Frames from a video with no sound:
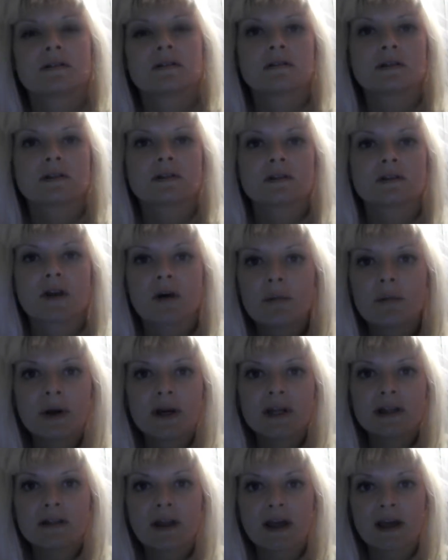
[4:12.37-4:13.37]

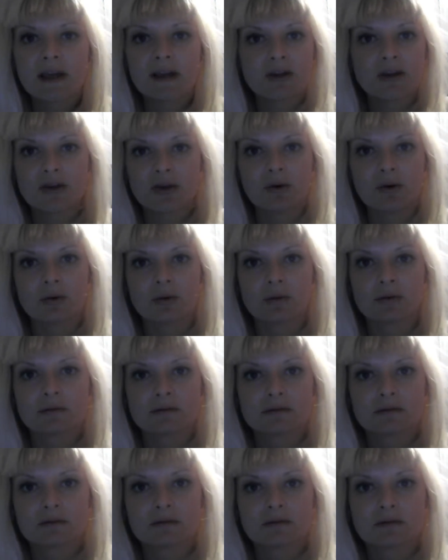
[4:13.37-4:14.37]
somebody like you
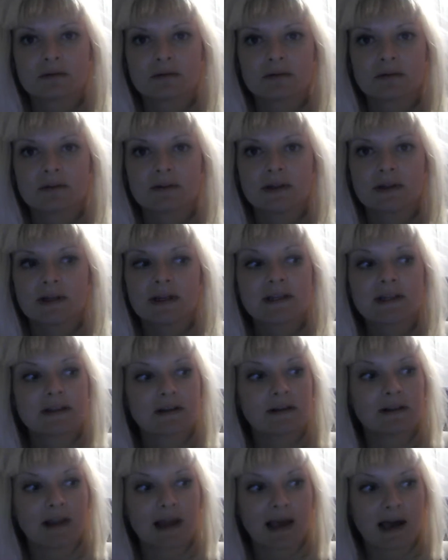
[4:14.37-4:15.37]
is
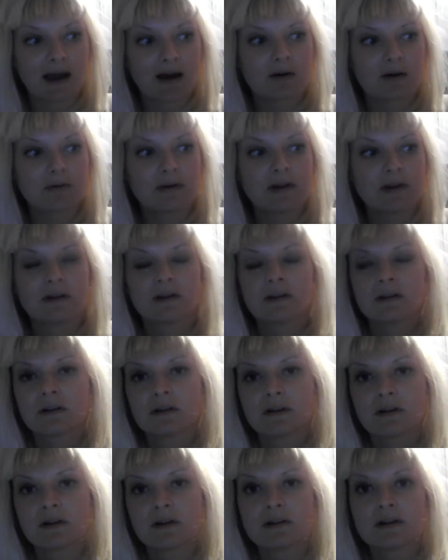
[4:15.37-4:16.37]
allowed
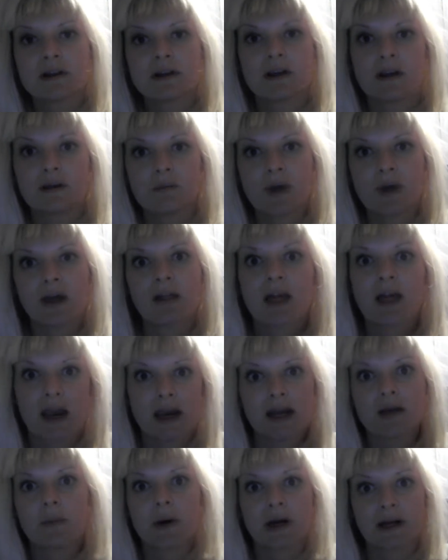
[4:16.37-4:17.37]
to email
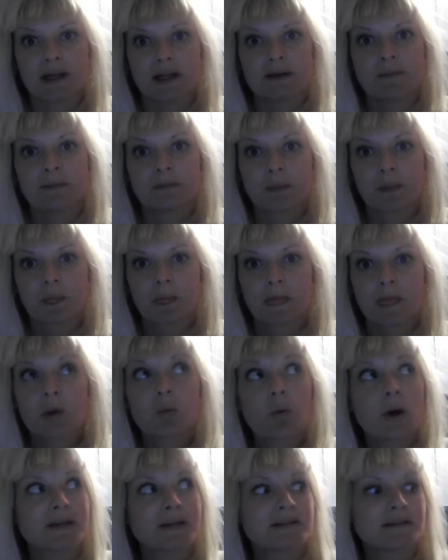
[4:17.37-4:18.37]
anybody.
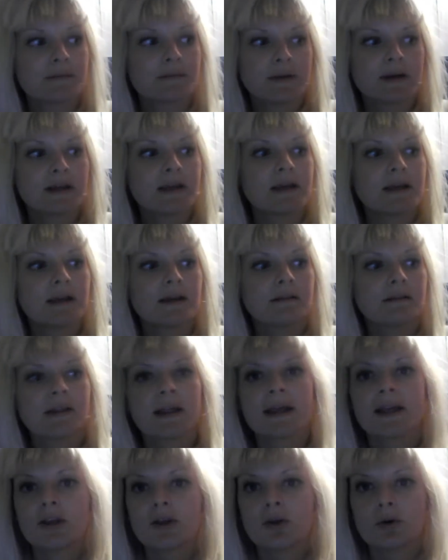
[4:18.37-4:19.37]
Why somebody
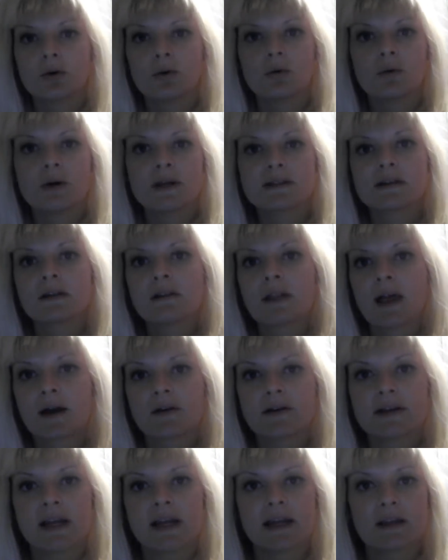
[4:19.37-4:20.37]
like you is
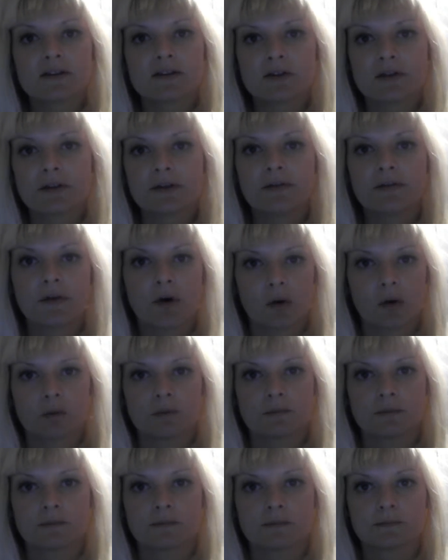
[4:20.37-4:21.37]
allowed to answer the
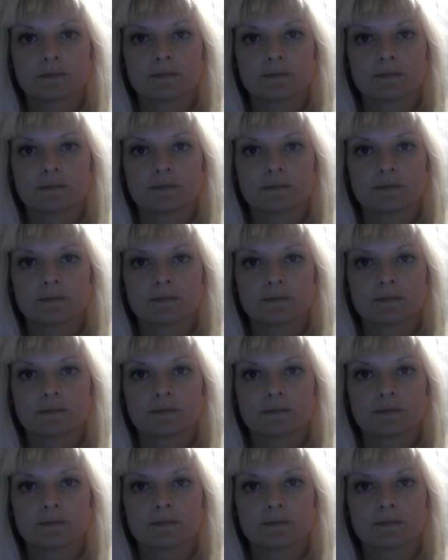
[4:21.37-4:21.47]
phone.